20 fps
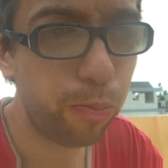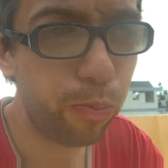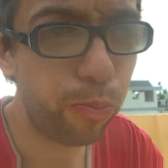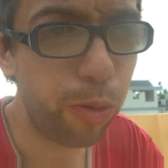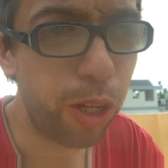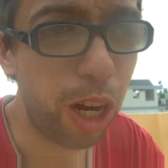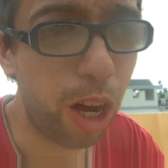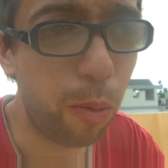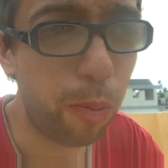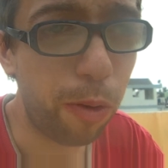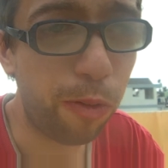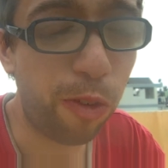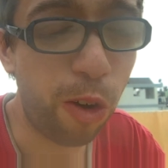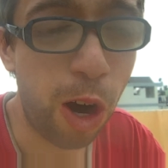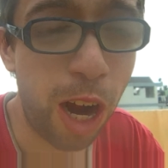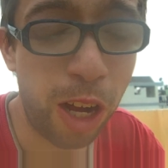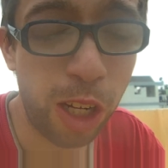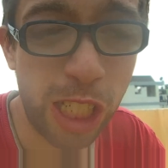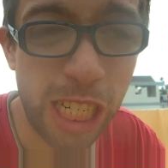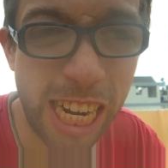You know, before
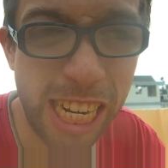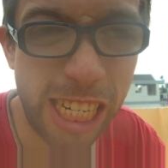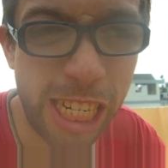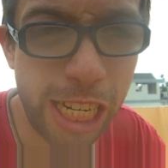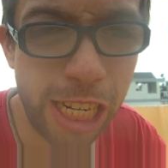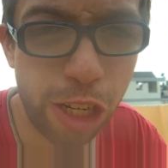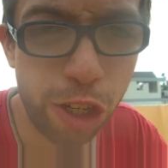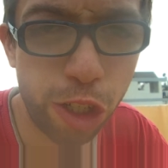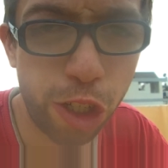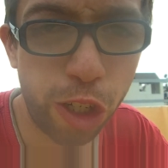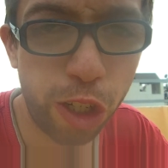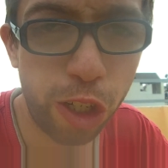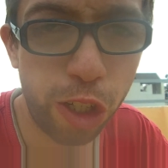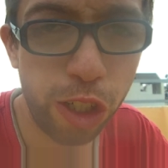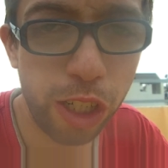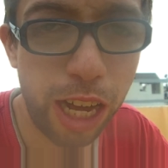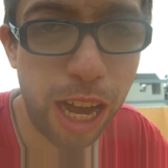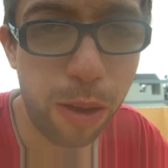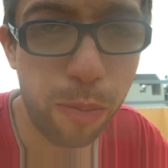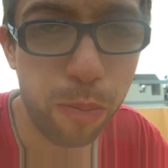I was 19 years
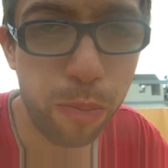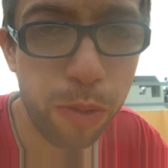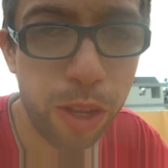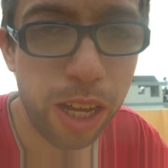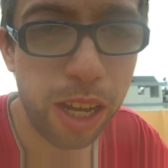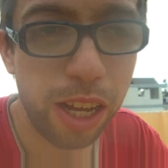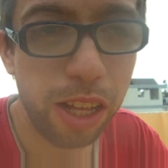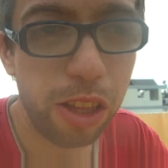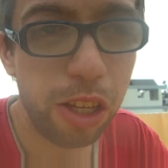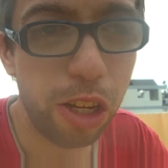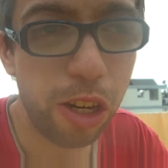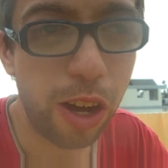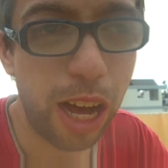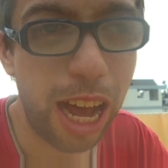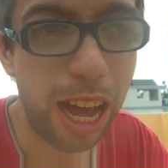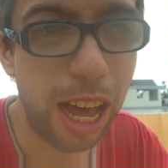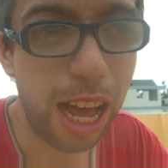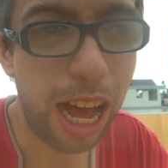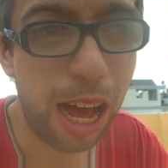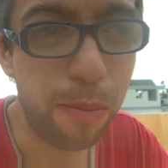old, you know,
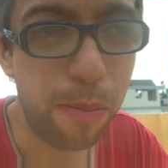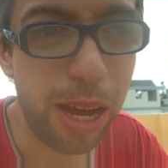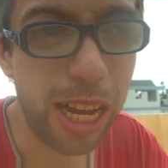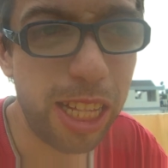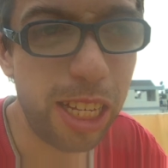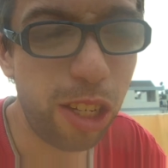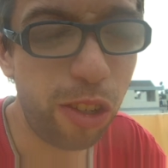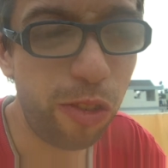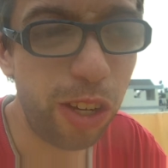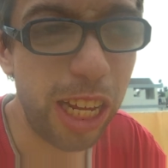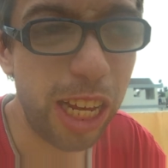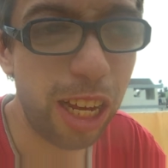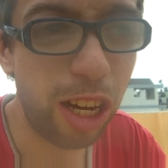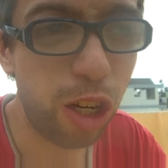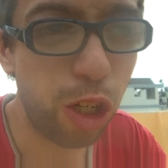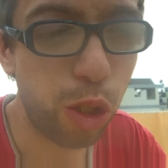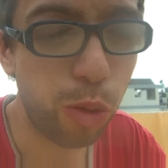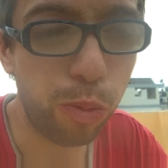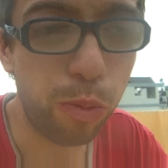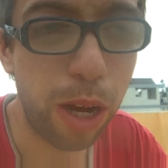I made these
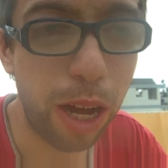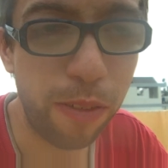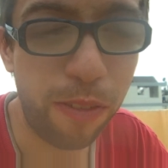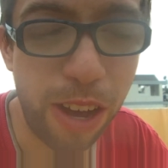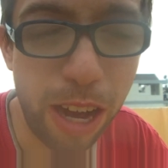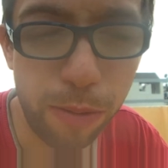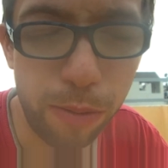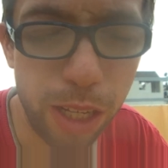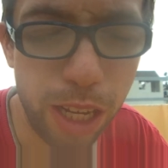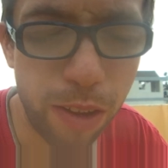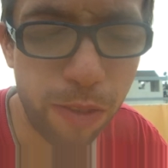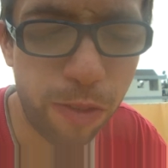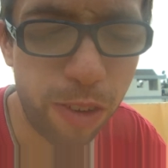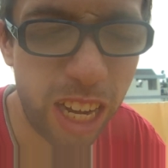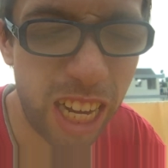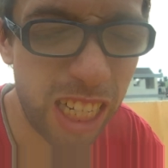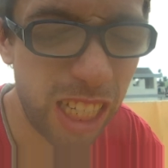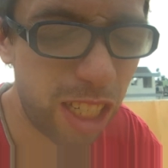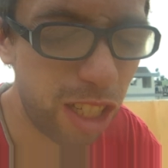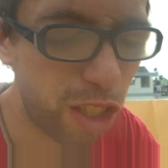videos with my family and
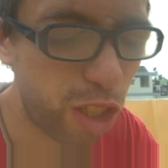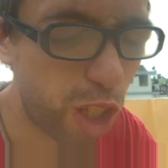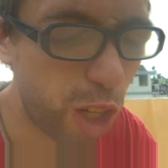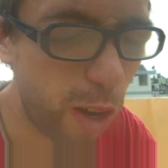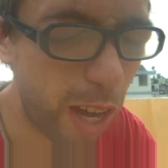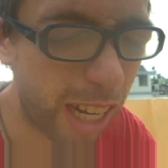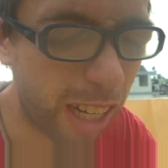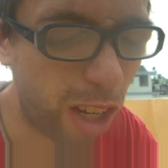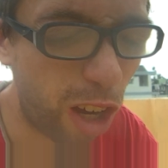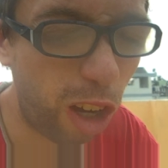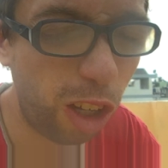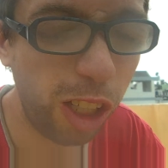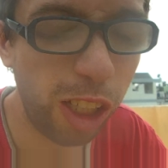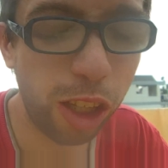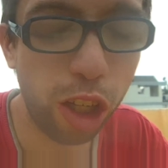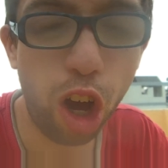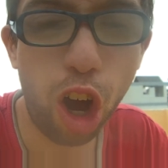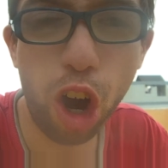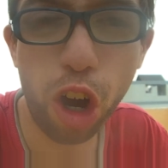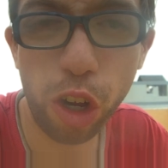friends, and so I call it
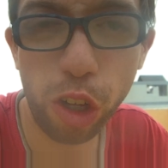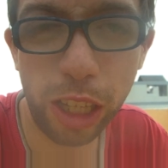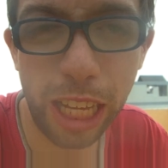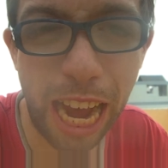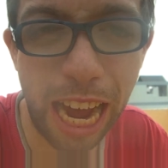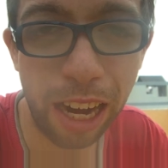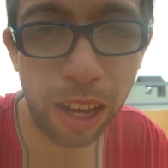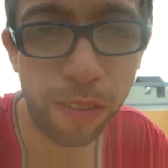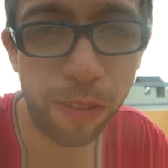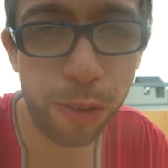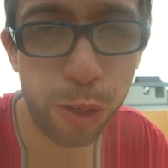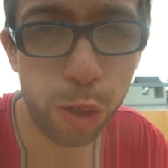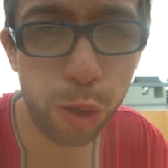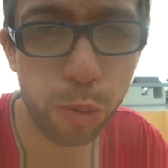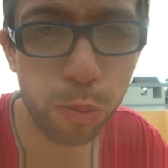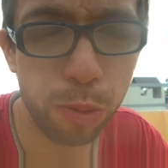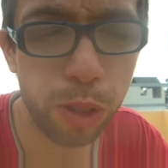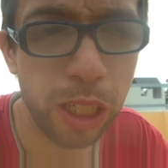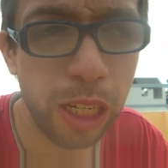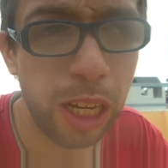the Arnold Attic
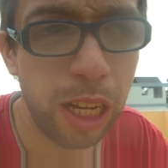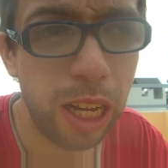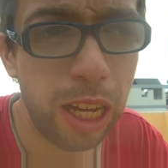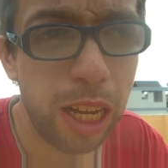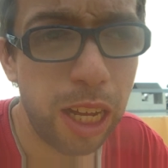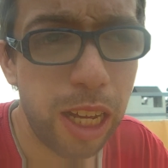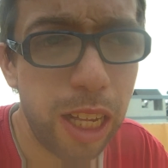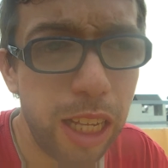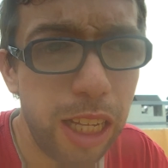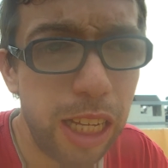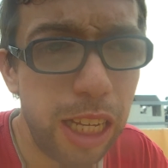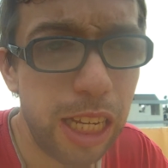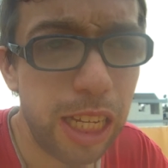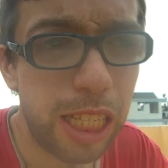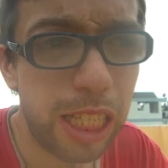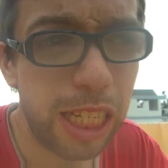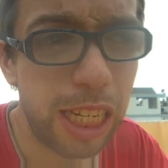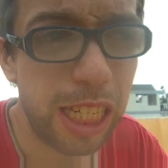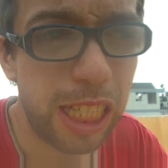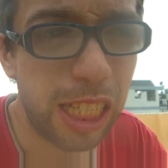Films.
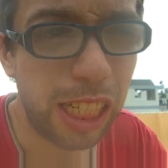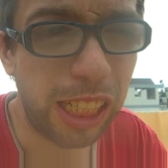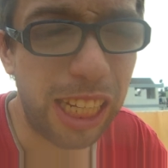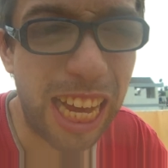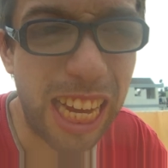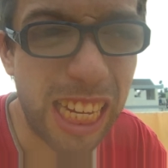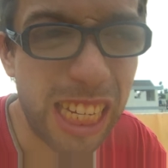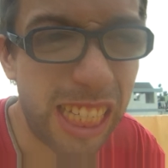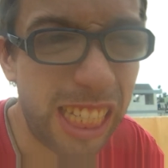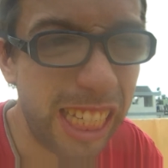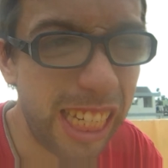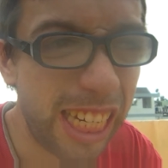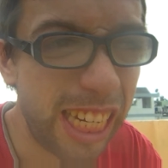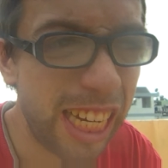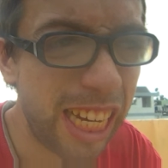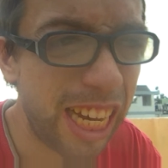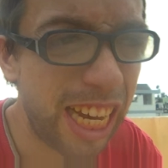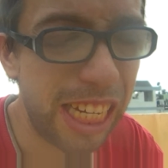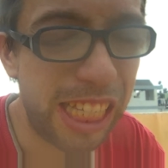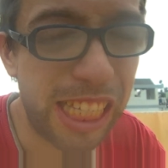It's a
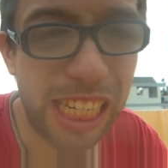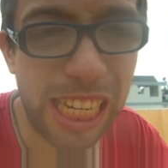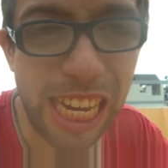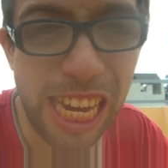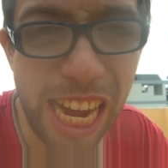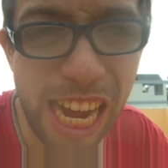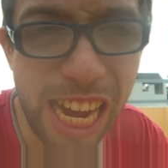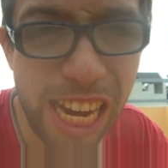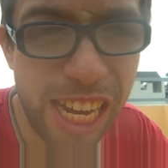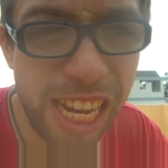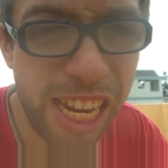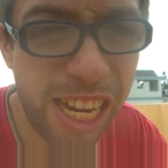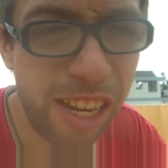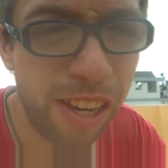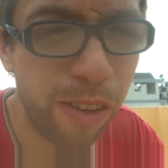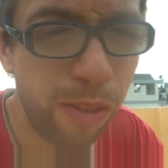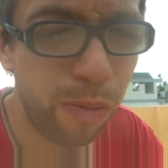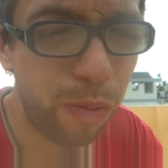legacy. It's a canon.